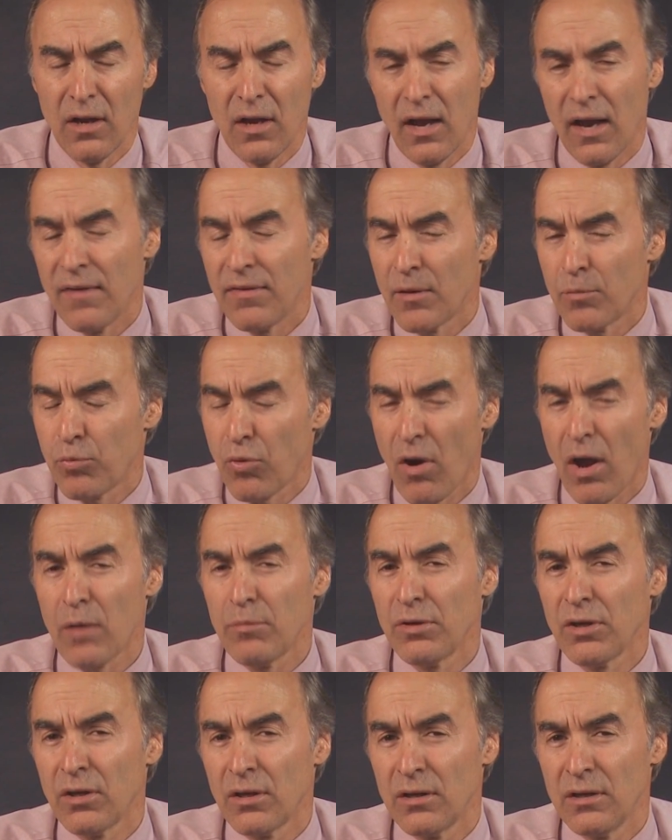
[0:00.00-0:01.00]
And they're
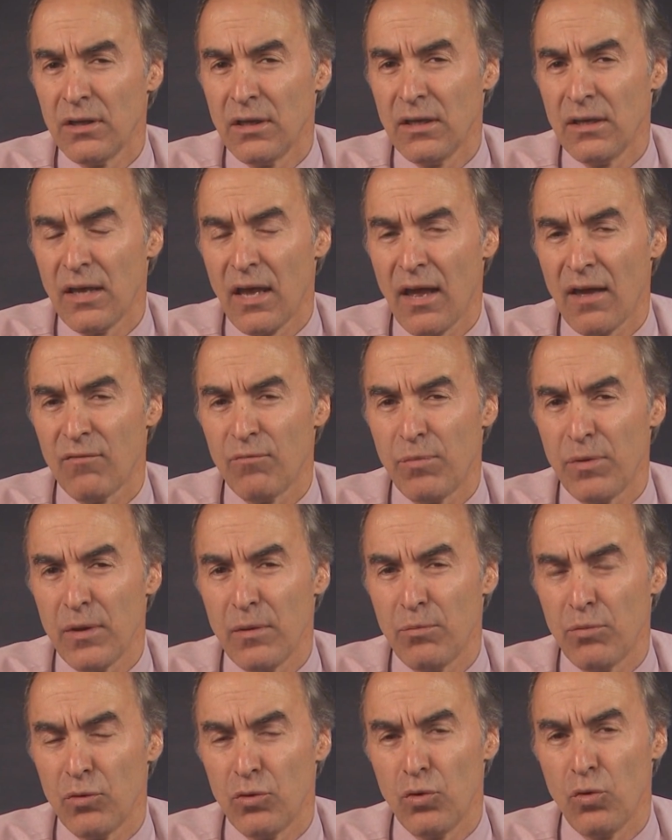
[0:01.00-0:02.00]
probably going to need to have
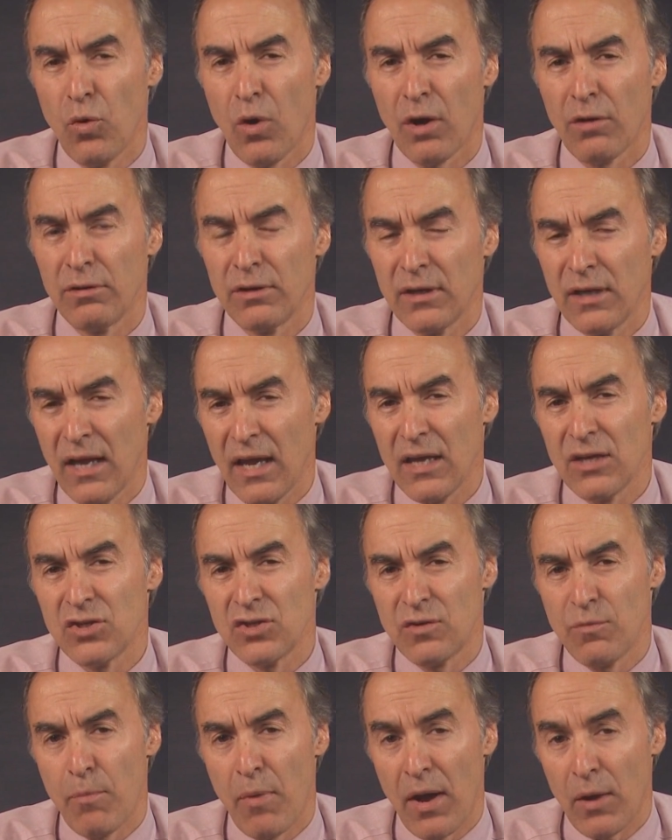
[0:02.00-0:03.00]
people who are
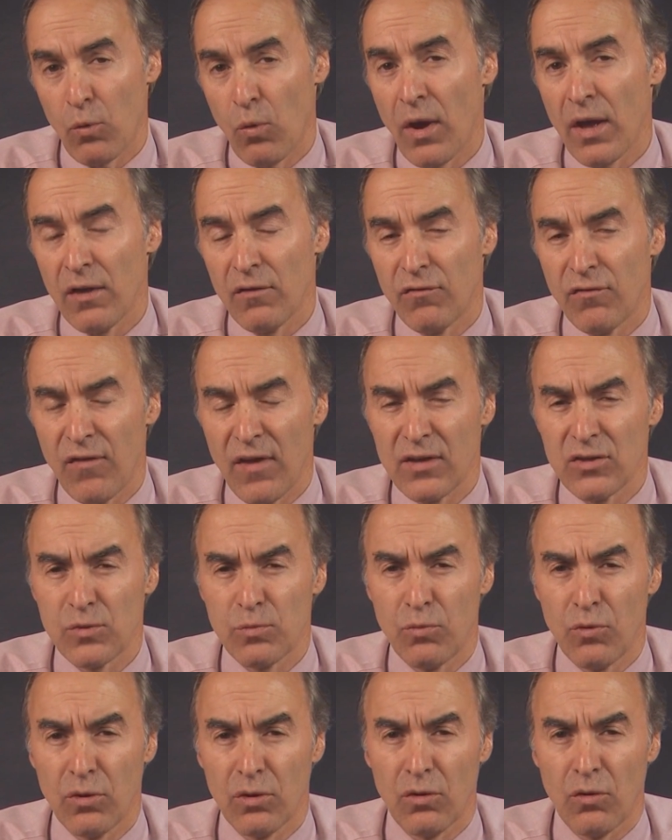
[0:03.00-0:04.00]
engaged by way of
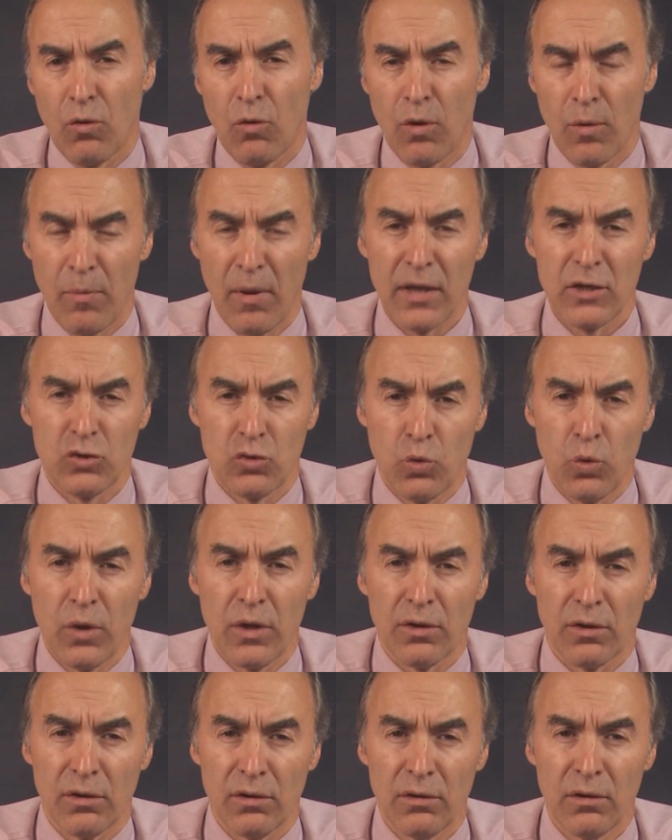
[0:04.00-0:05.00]
Facebook or by
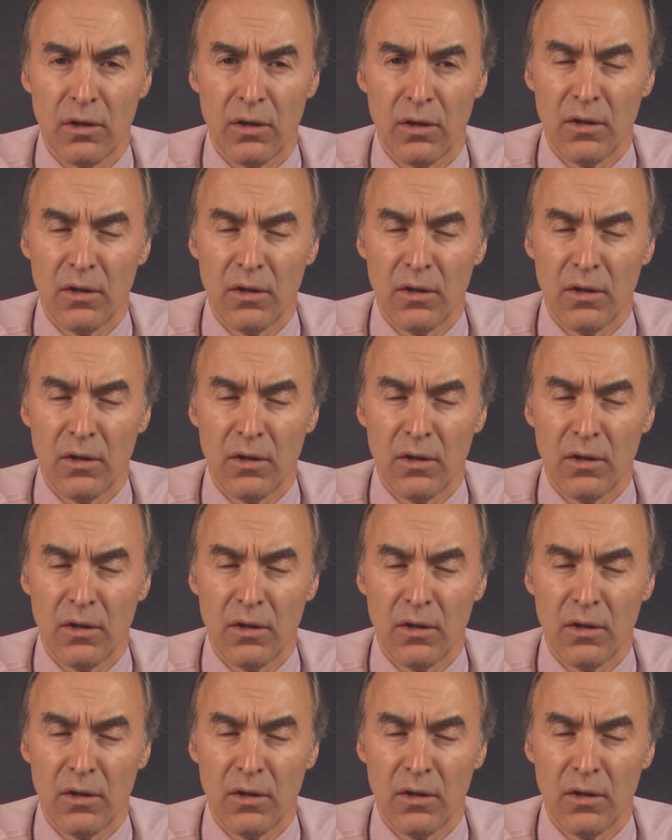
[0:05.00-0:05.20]
Twitter